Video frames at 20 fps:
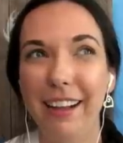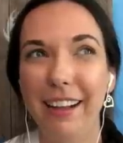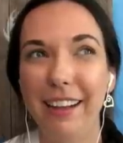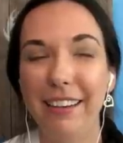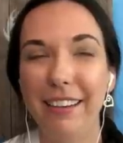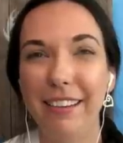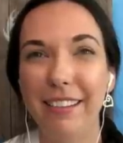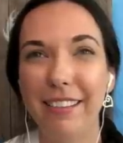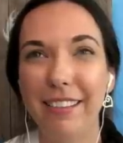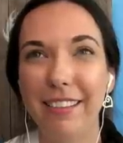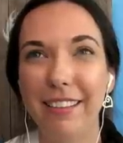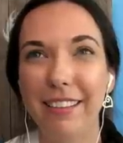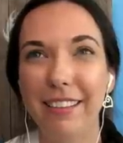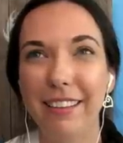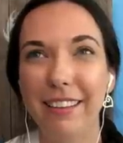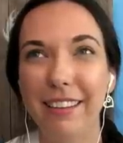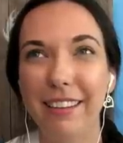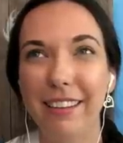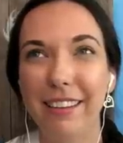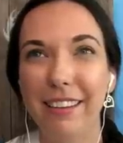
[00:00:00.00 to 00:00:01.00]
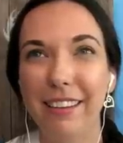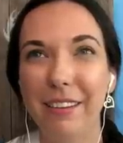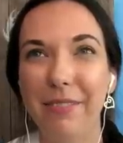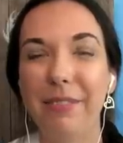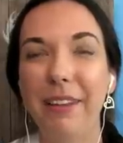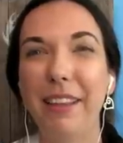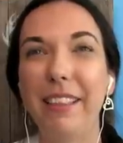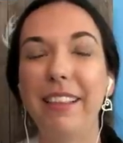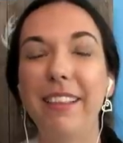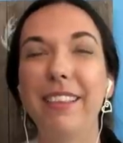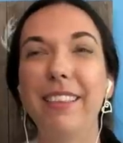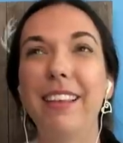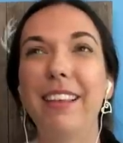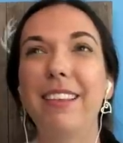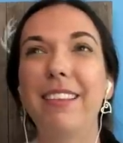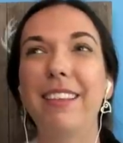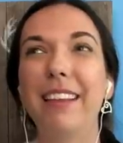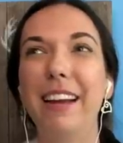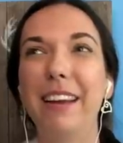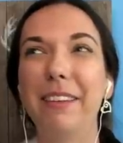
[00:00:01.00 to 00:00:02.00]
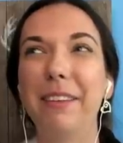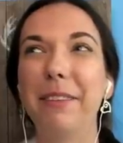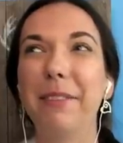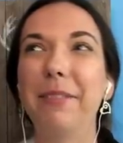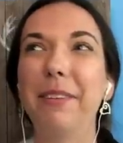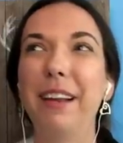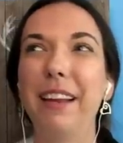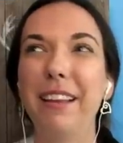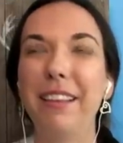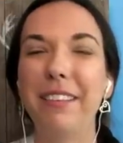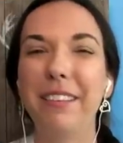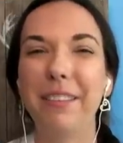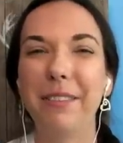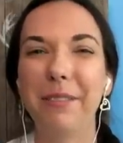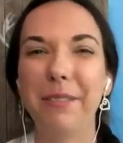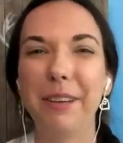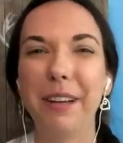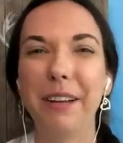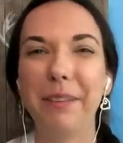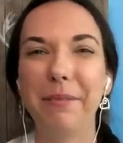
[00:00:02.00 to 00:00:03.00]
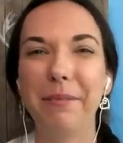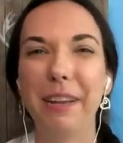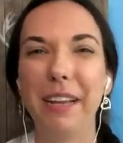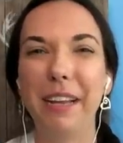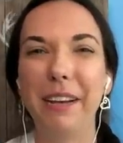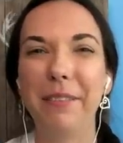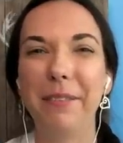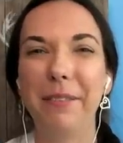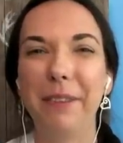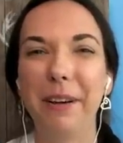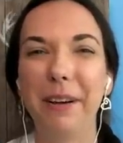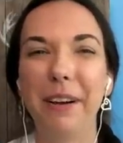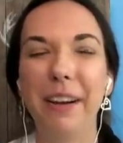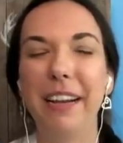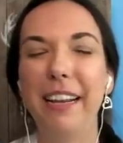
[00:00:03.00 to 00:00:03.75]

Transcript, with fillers: I just, oh man, the, the sacrifice Rick made for her.